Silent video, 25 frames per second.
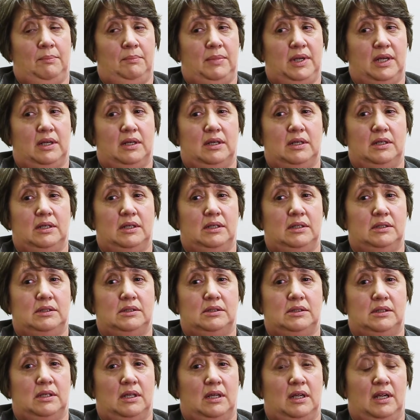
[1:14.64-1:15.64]

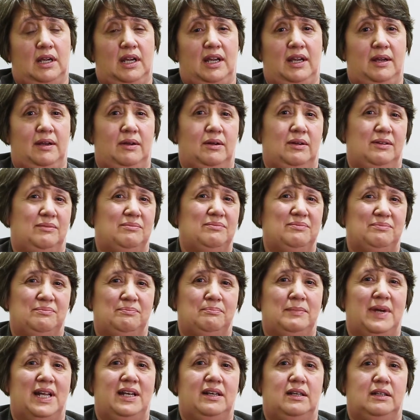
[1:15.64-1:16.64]
because it
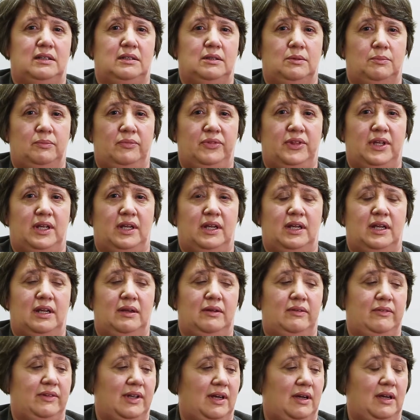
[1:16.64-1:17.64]
meant something.
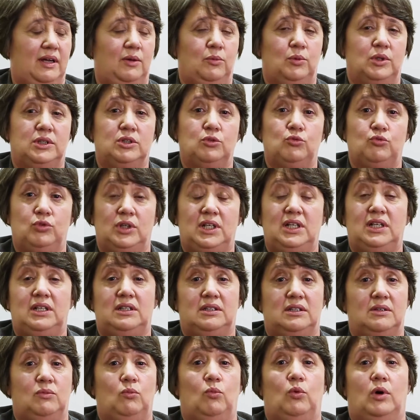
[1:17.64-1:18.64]
It was a
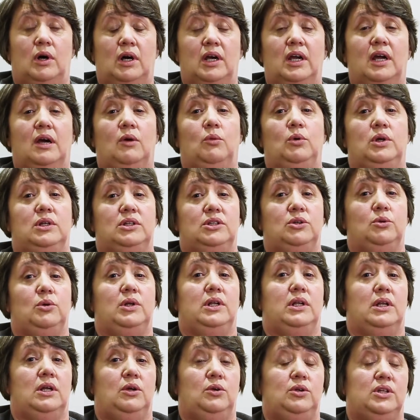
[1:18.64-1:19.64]
reason why I was
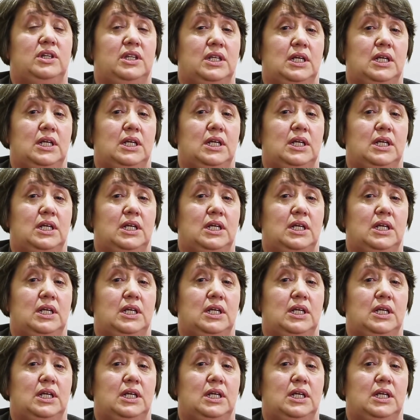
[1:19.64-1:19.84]
doing those